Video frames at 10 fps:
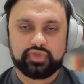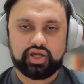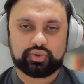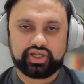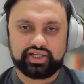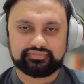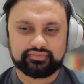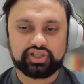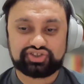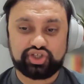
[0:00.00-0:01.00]
Okay,
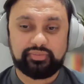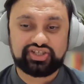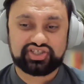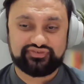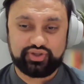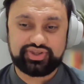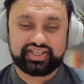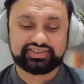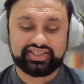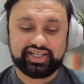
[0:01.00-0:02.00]
so you mentioned a few
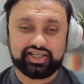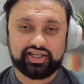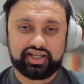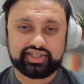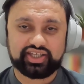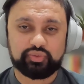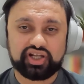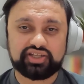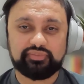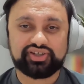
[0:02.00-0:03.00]
things there, and I think one
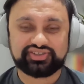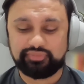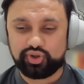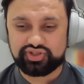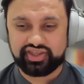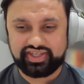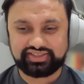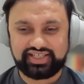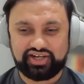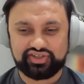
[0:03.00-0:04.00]
of the most important
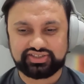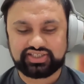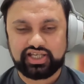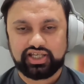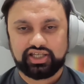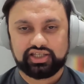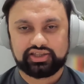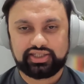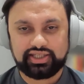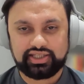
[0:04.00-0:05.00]
things here is
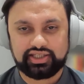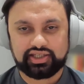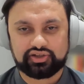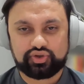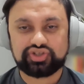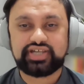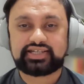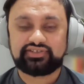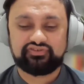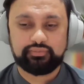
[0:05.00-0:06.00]
the
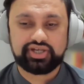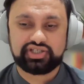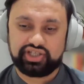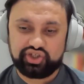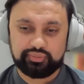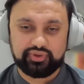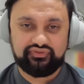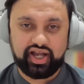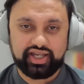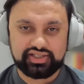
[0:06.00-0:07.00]
contact information that you
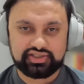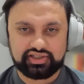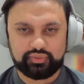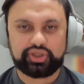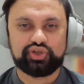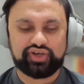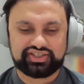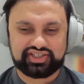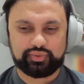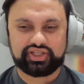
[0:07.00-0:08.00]
provide when you
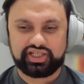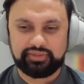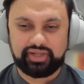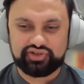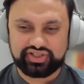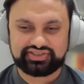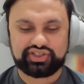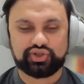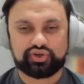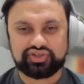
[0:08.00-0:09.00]
register with an email address,
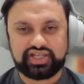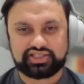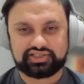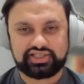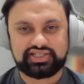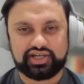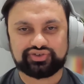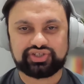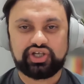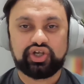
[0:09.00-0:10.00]
and your contact
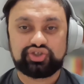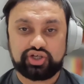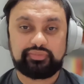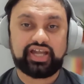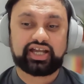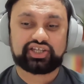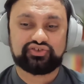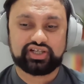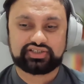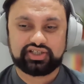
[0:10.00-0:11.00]
details should be
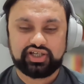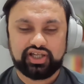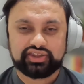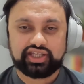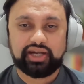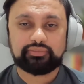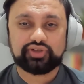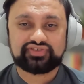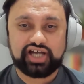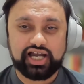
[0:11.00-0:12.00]
accurate. The number
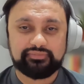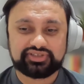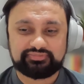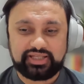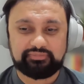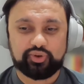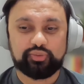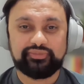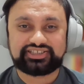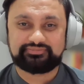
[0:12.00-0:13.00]
of times people
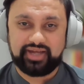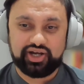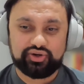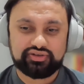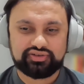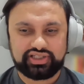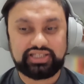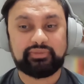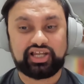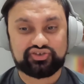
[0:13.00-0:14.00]
misspell
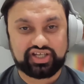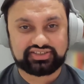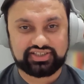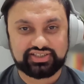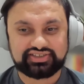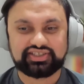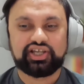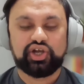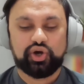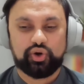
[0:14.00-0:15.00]
email addresses
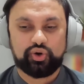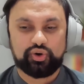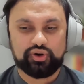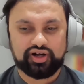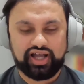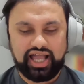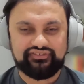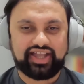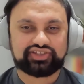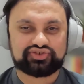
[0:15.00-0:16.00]
or
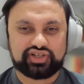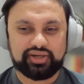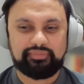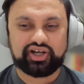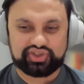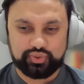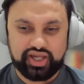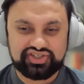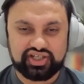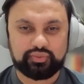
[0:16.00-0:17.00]
have extra
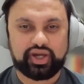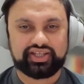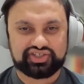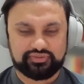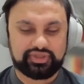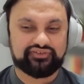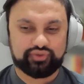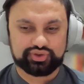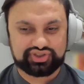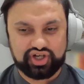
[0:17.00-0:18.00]
punctuation where there should be a
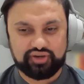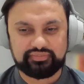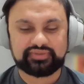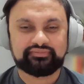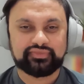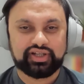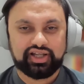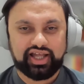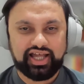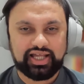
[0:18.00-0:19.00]
full stop,
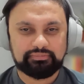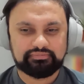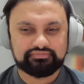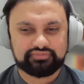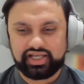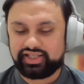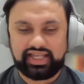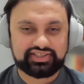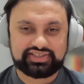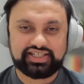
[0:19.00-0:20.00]

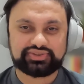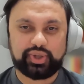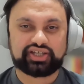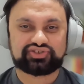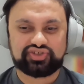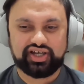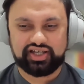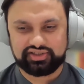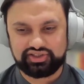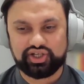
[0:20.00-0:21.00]
that just leads to
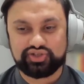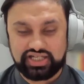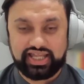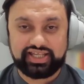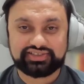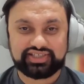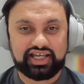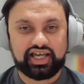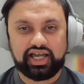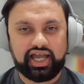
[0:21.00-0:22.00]
extra, delays.
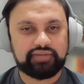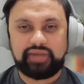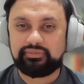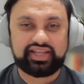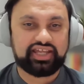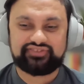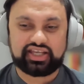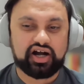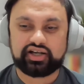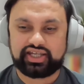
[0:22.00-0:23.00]
And maybe that if
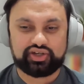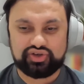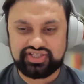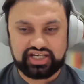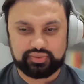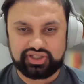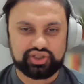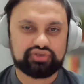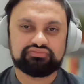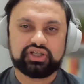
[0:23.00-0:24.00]
they can't get in contact with
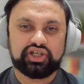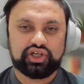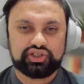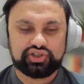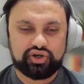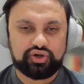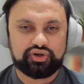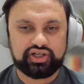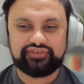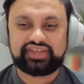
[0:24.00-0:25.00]
you,
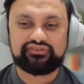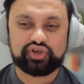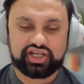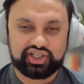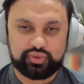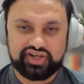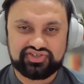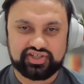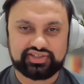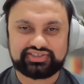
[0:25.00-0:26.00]
if they've got any
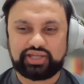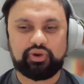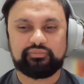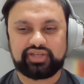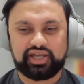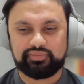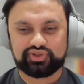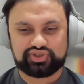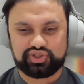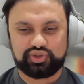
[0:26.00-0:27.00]
questions, they won't be
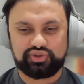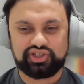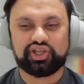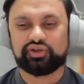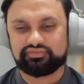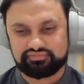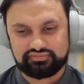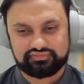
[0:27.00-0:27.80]
able to,